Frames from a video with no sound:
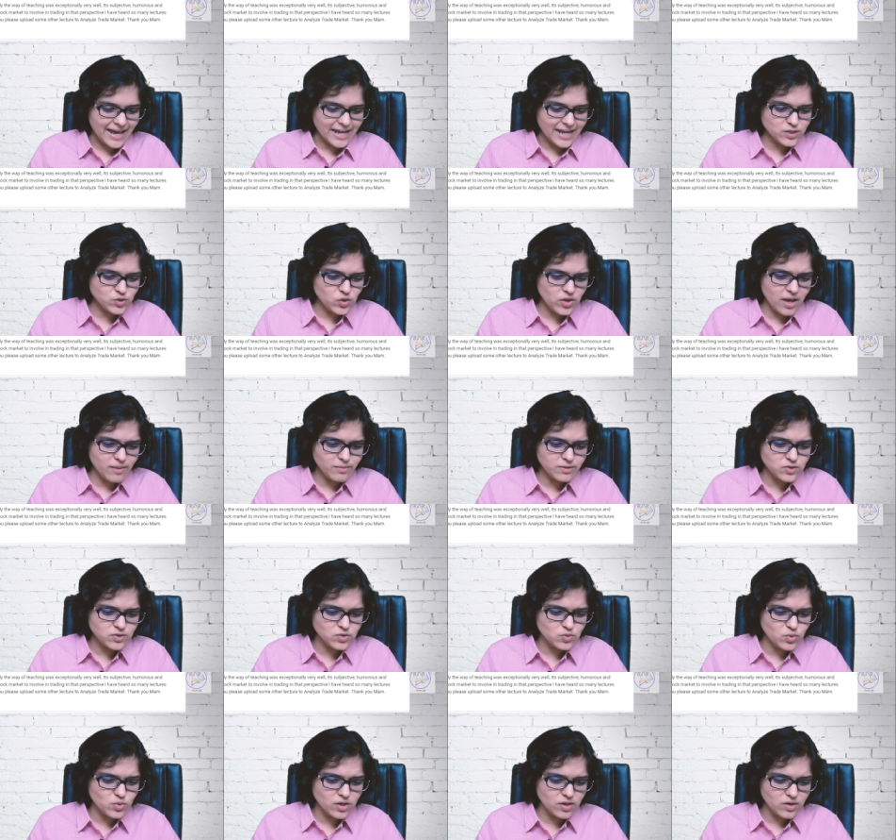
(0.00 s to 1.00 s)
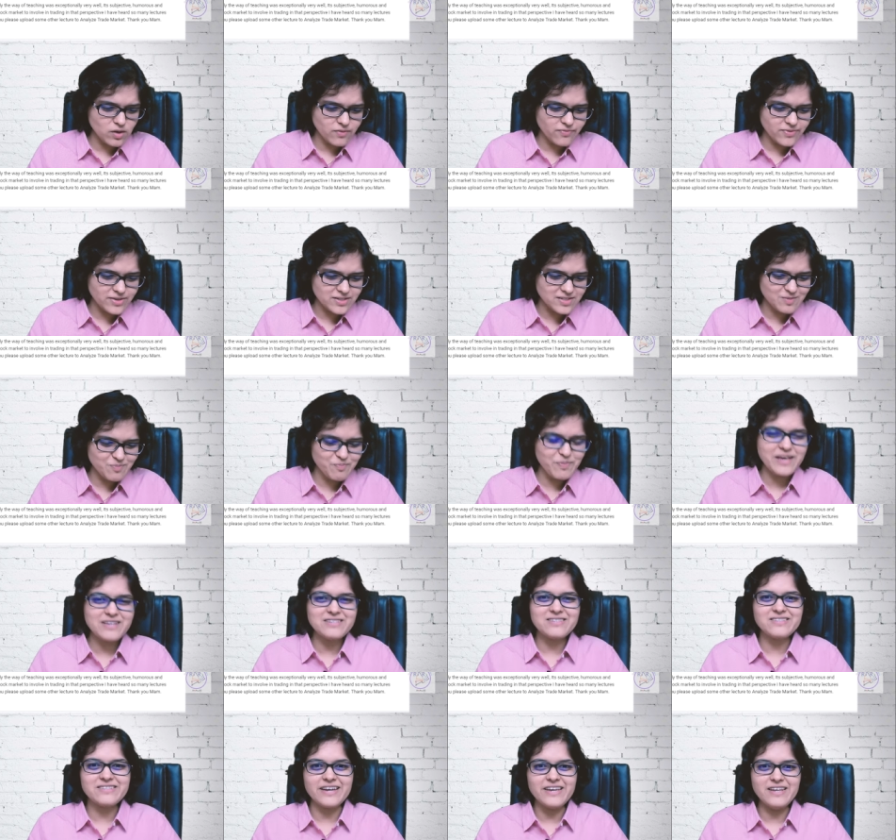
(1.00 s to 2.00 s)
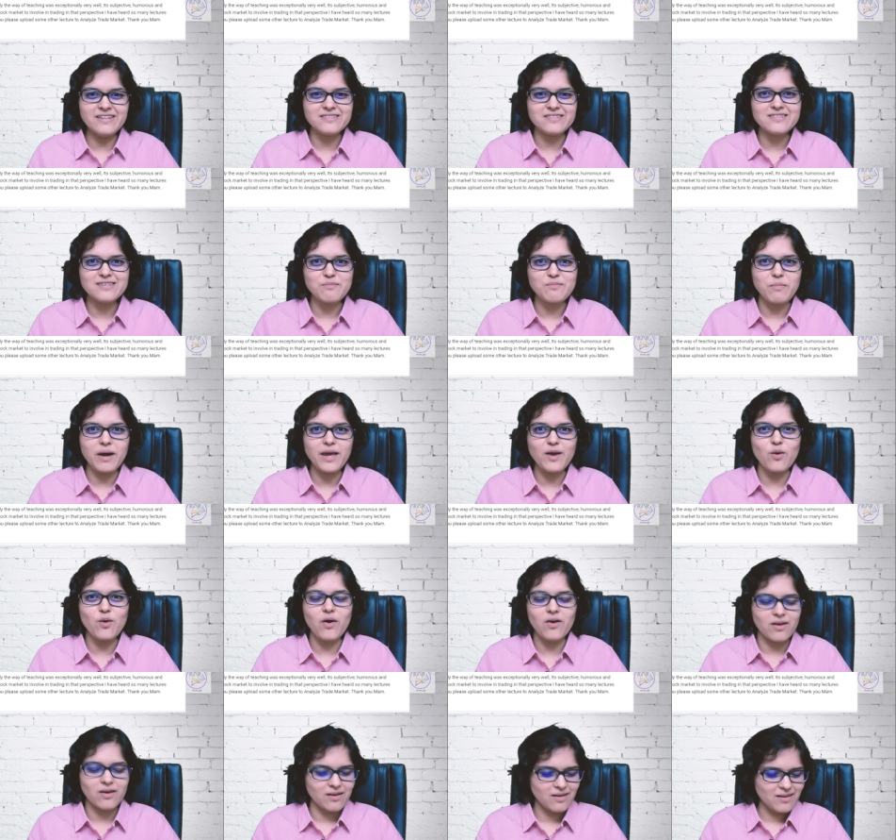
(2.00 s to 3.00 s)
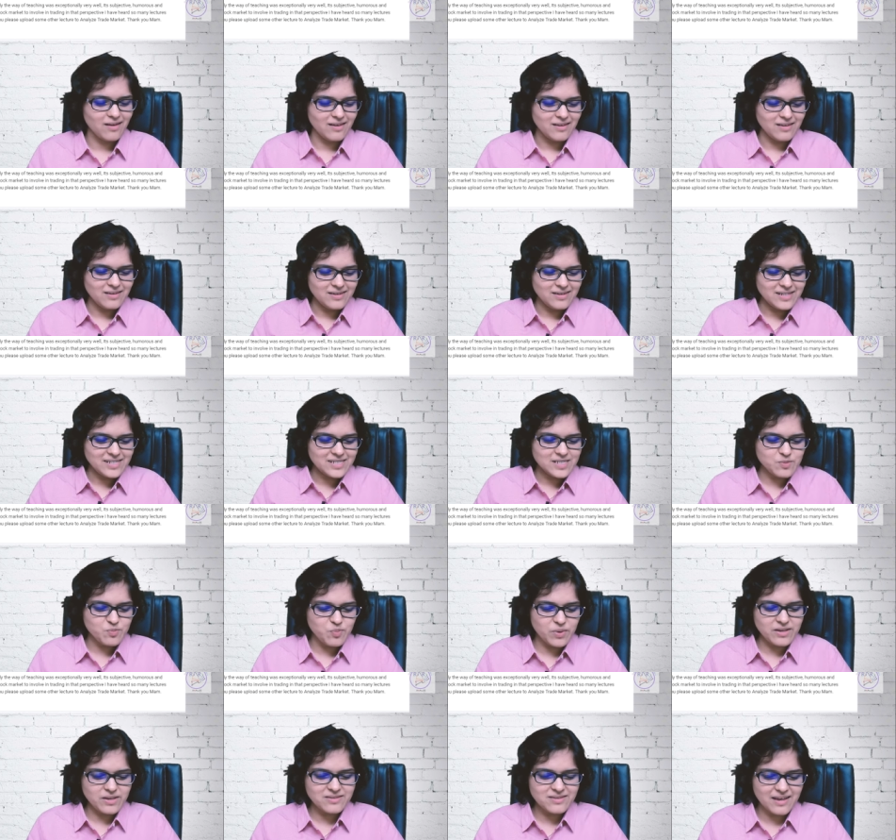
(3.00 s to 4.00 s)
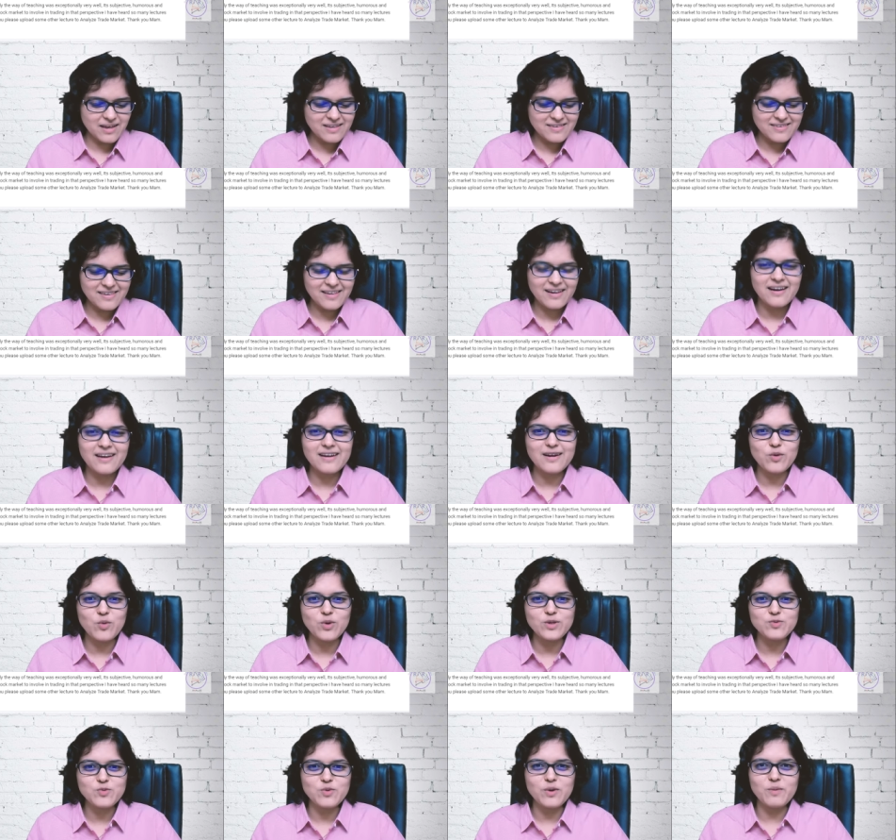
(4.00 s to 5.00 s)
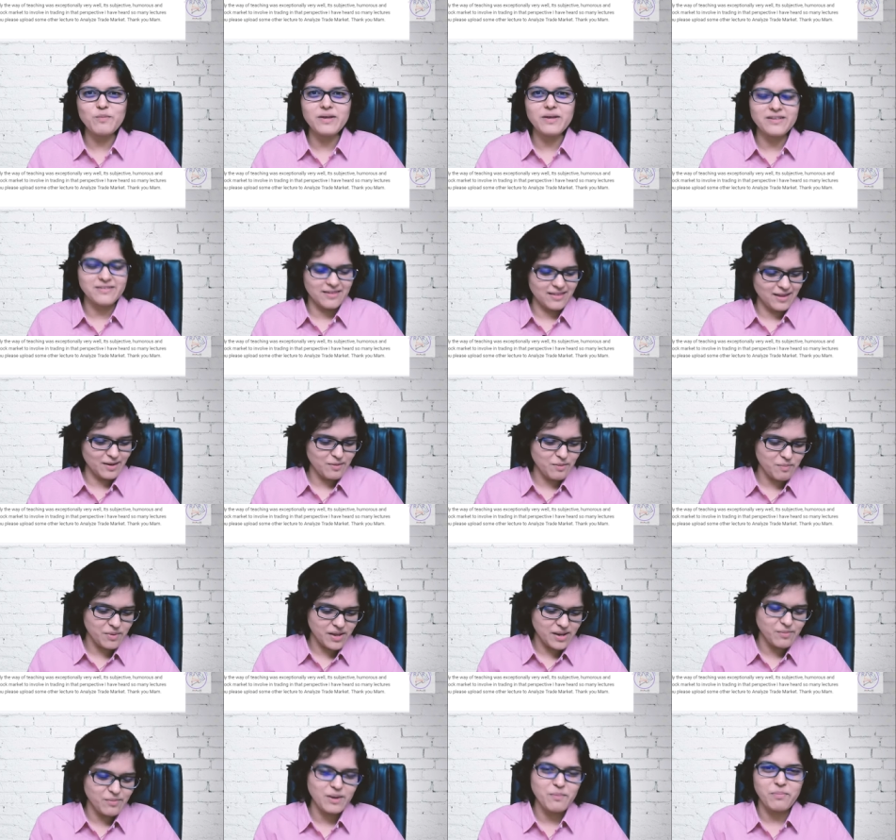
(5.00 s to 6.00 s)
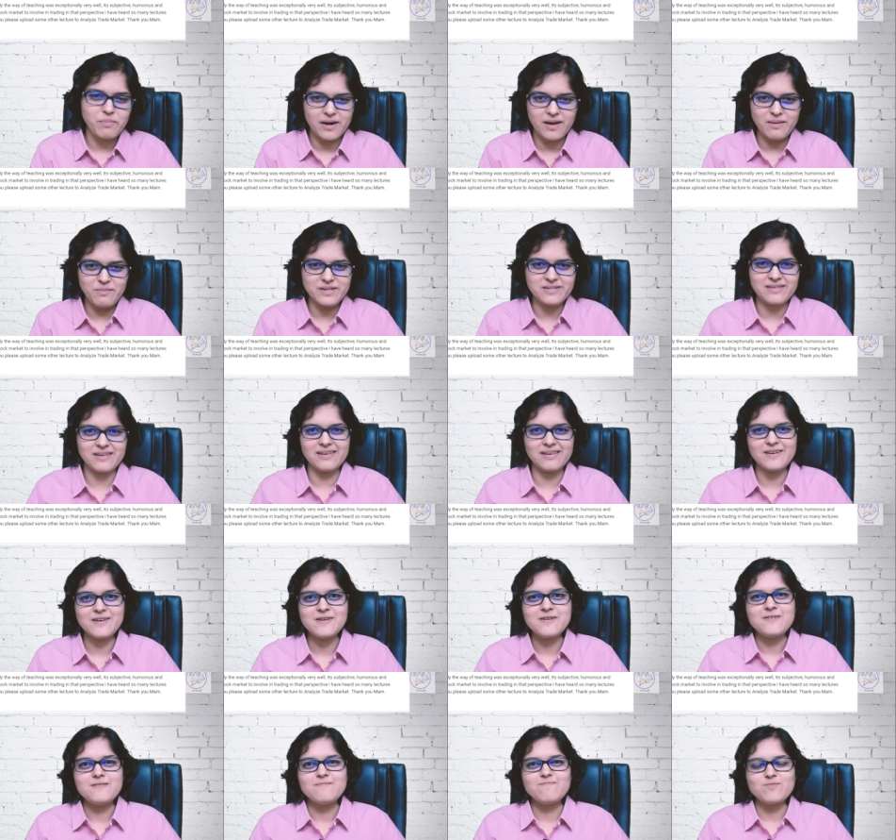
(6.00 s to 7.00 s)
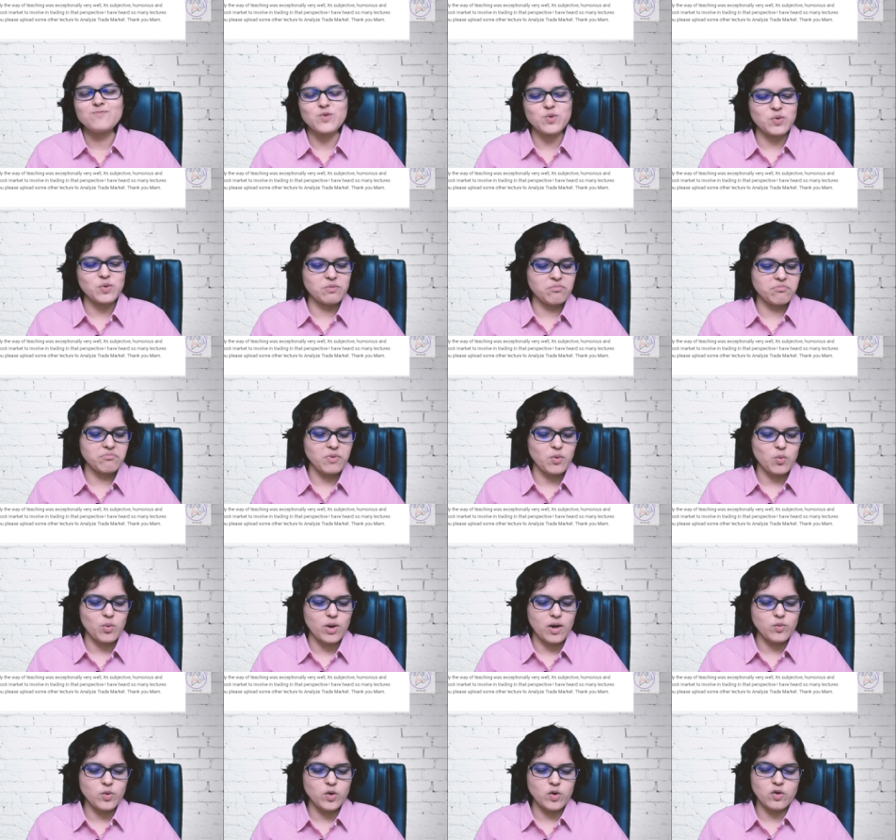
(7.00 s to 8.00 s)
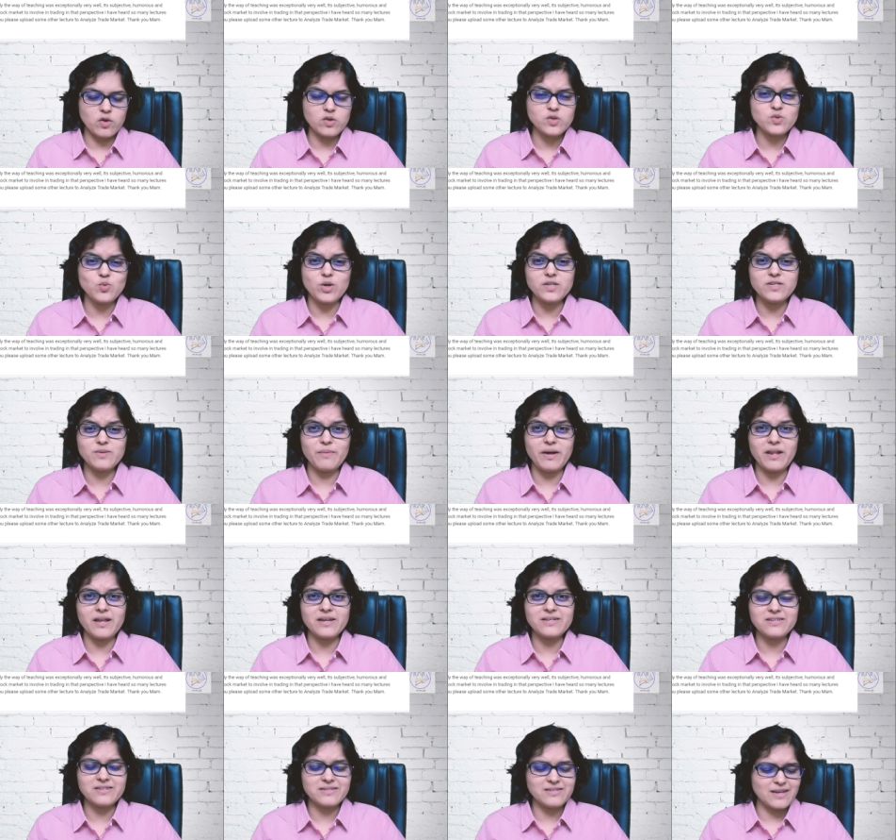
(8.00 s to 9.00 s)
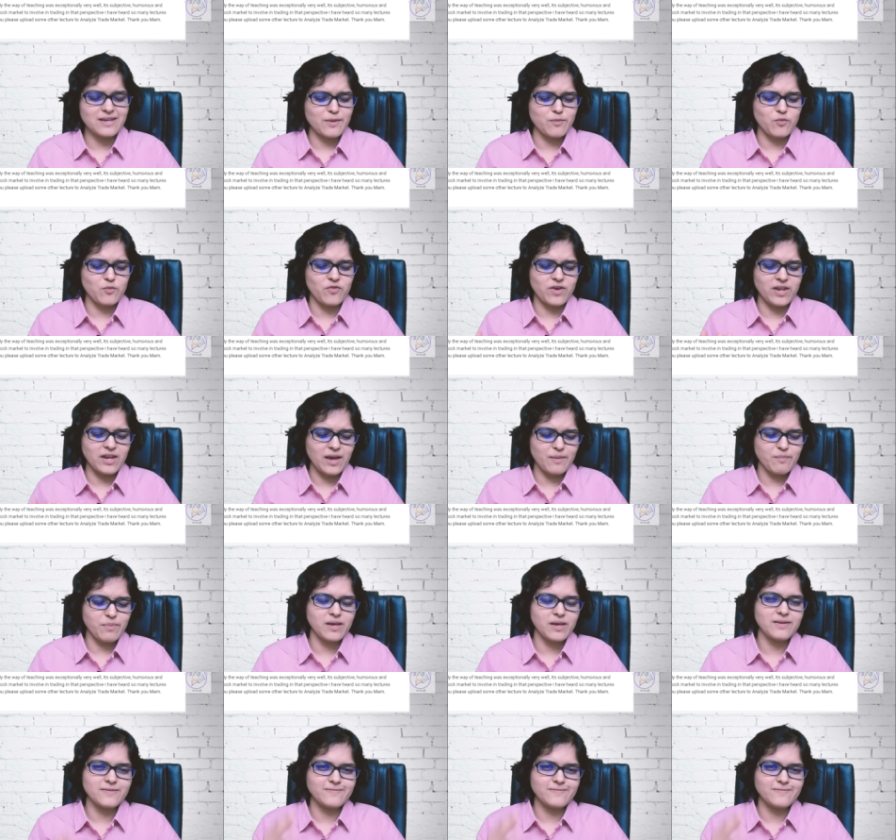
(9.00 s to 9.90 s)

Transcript: Actually, I'm a student of space science. My God, space science se related koi student maine zindagi mein pehli baar padha bhi sahi. So wow, you are also watching my lectures. I'm very happy.